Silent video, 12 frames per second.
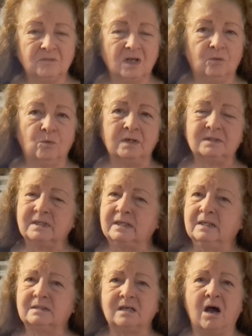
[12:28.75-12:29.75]
Once it
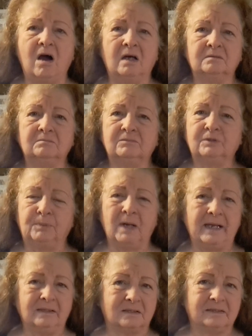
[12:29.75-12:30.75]
gets hot, the
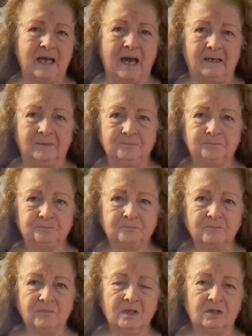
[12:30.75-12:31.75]
plants die
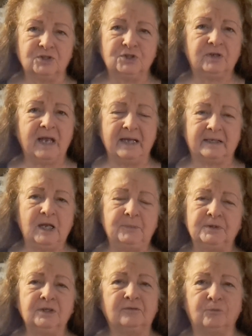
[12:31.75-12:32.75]
because you can't keep
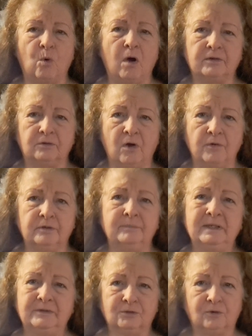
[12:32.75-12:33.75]
enough water on them
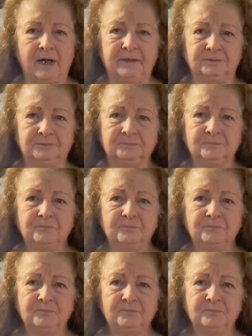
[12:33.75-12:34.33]
in the ground.